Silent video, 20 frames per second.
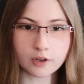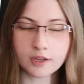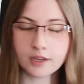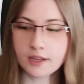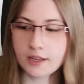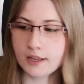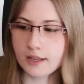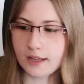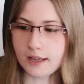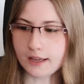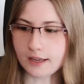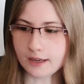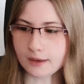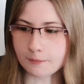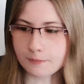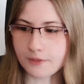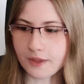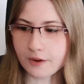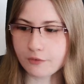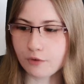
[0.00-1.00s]

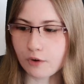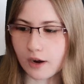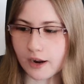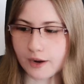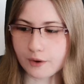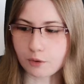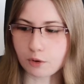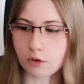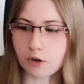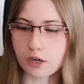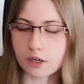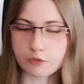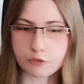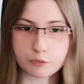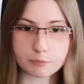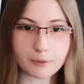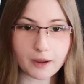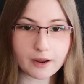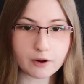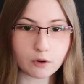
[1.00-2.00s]
Therefore, I recorded with
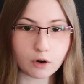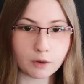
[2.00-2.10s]
binaural